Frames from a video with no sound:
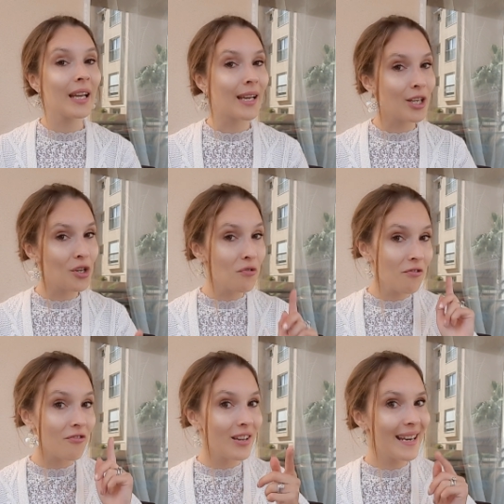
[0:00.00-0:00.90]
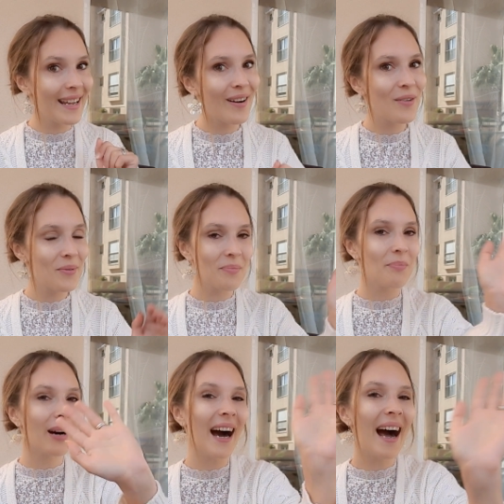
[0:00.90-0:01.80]
in a new video.
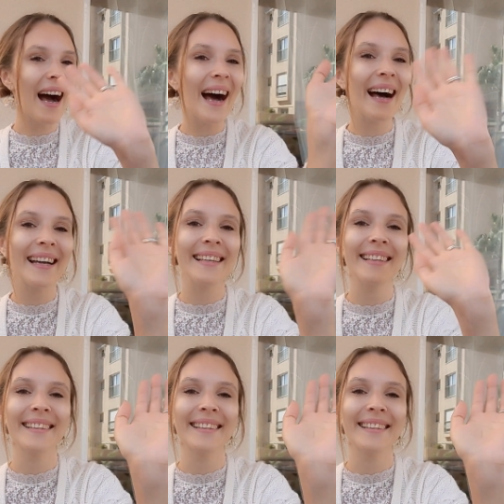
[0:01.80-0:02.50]
Bye.